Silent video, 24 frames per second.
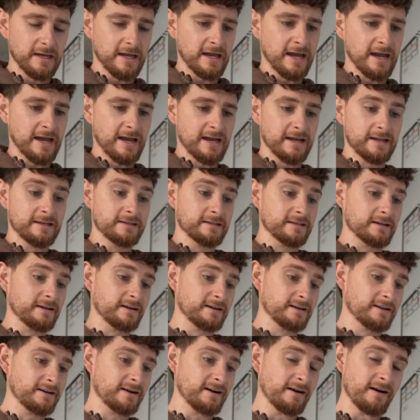and
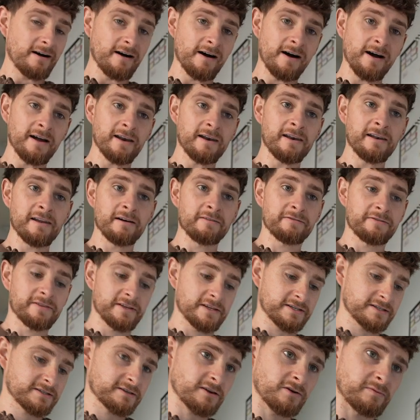I love
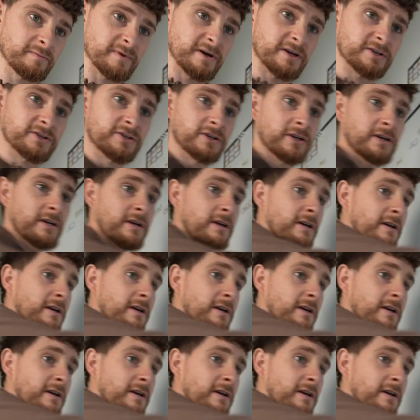this so much.